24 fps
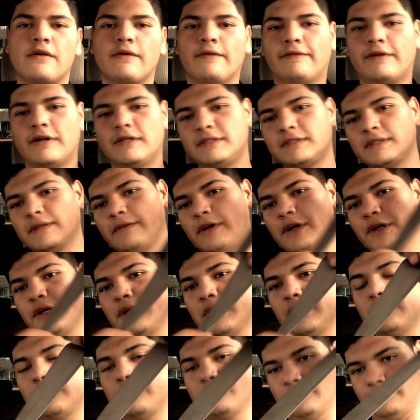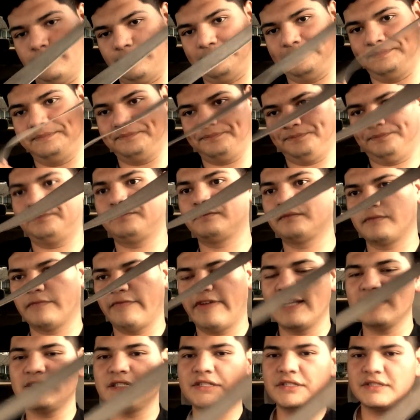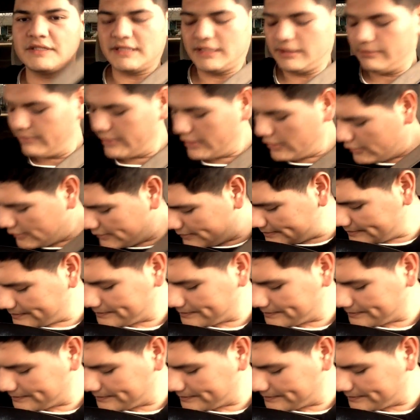First of all, you need to fasten your seatbelt.